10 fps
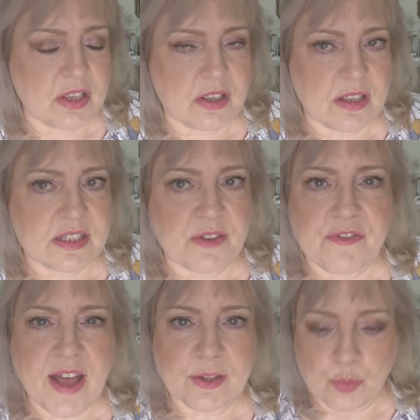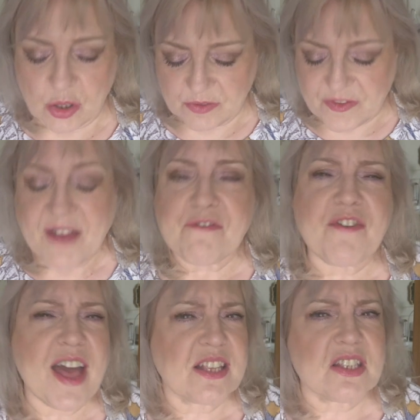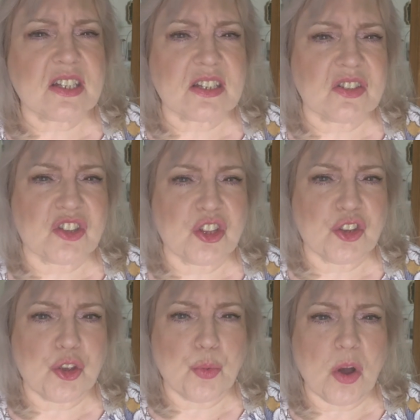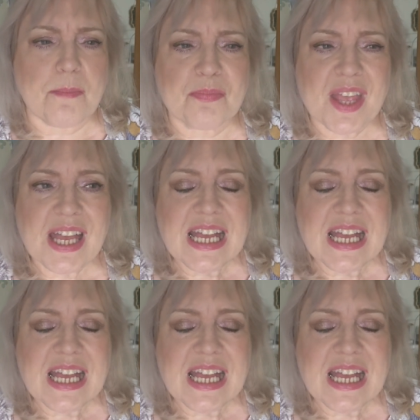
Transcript: it's a fan one, Fan Fest, it's the new one.